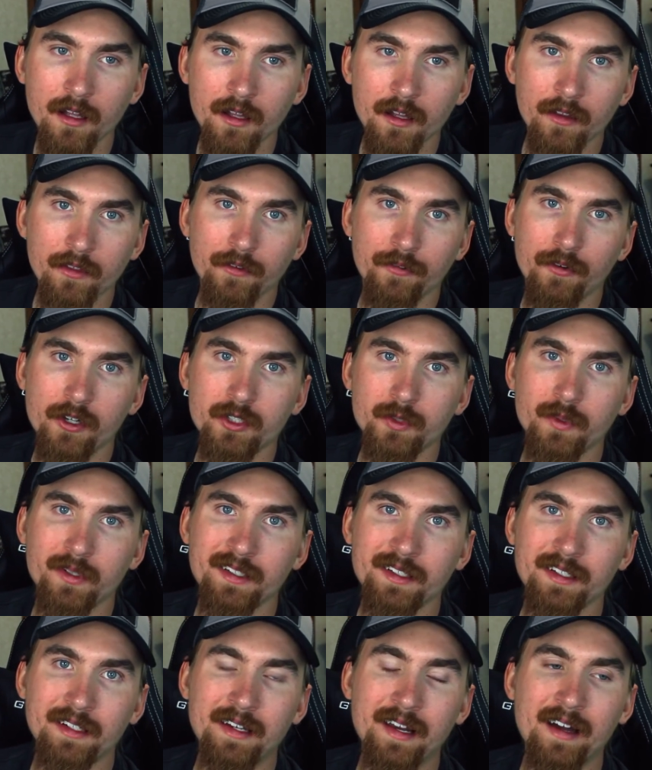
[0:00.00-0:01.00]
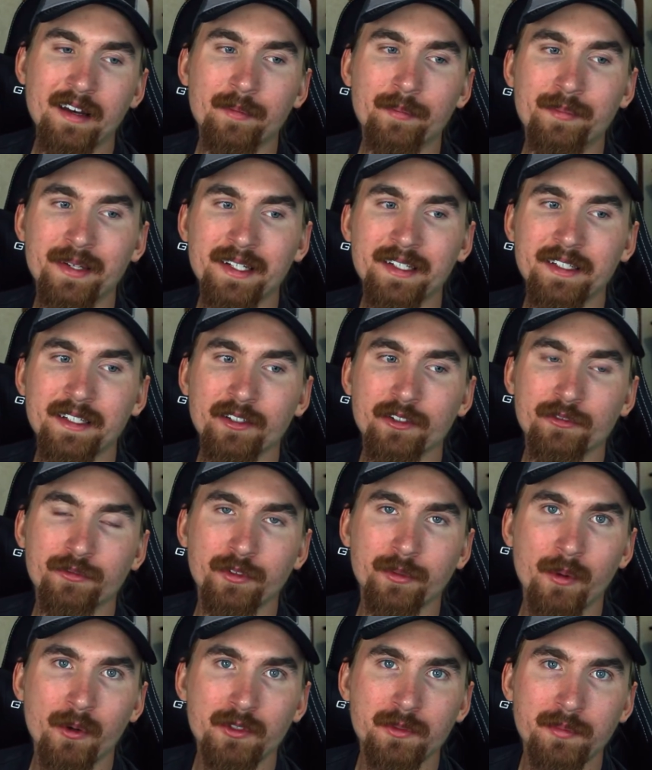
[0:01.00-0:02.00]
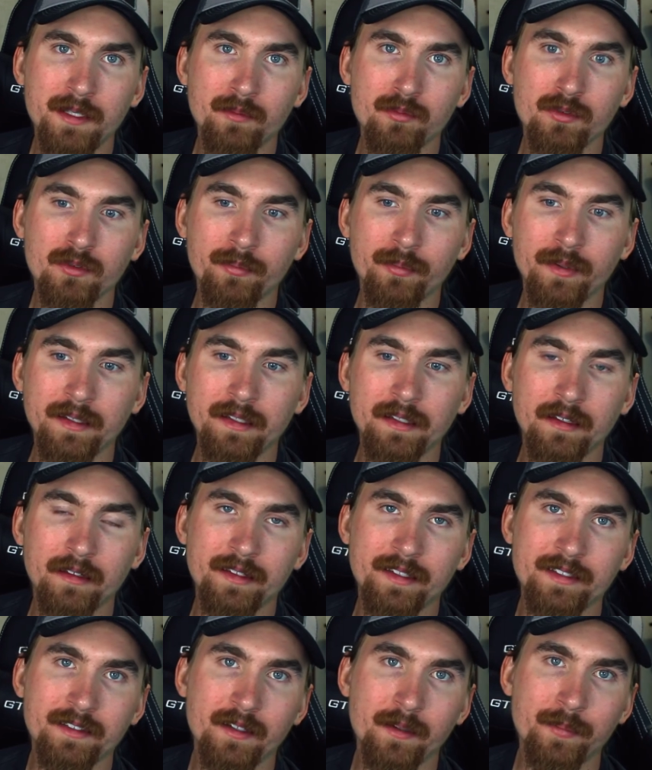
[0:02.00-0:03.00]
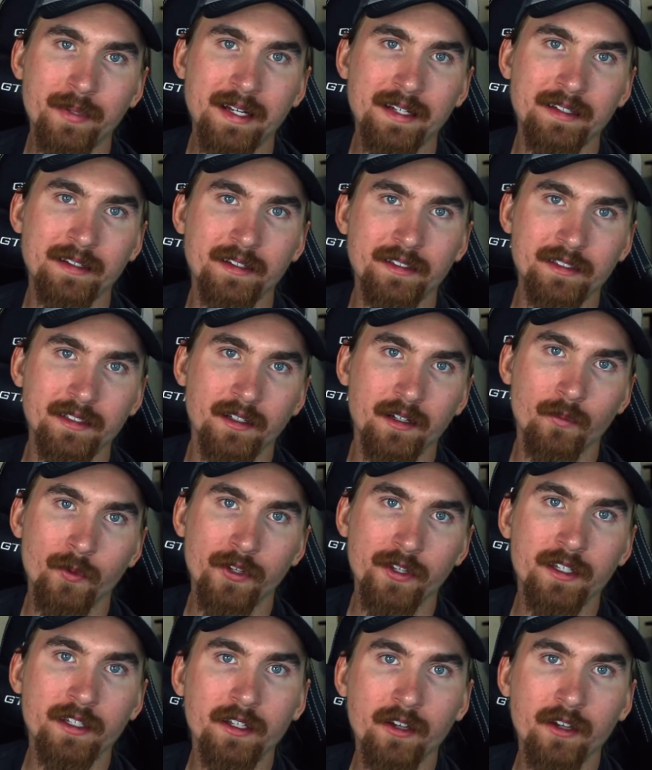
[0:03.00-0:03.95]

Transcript: The first one, not a big deal for most people, but this numpad doesn't come with any